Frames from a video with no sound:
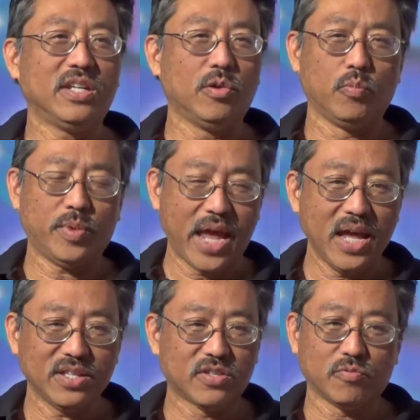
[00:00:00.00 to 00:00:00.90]
You know,
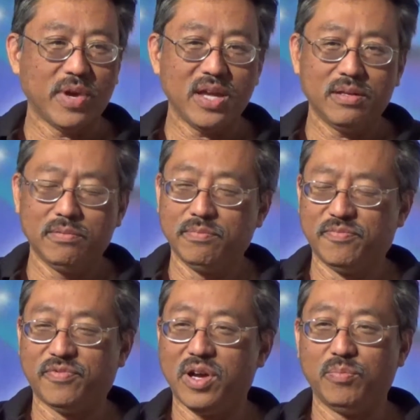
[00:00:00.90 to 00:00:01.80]
Cats ran
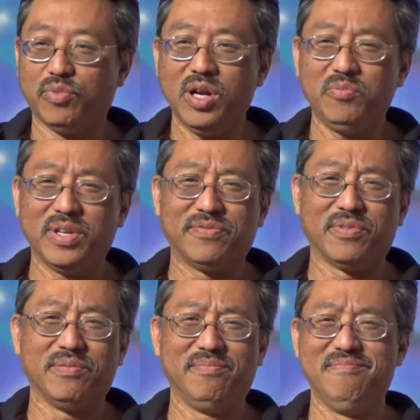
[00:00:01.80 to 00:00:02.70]
on Broadway
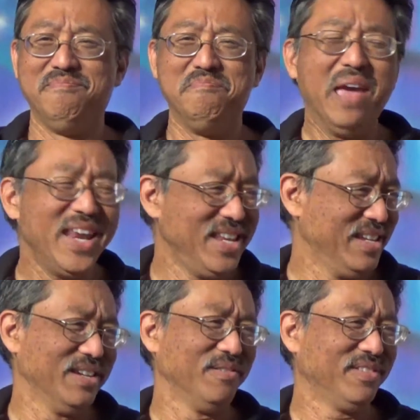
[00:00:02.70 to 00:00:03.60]
for many
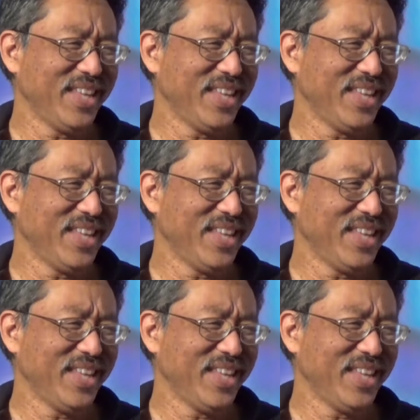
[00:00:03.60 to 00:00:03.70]
years,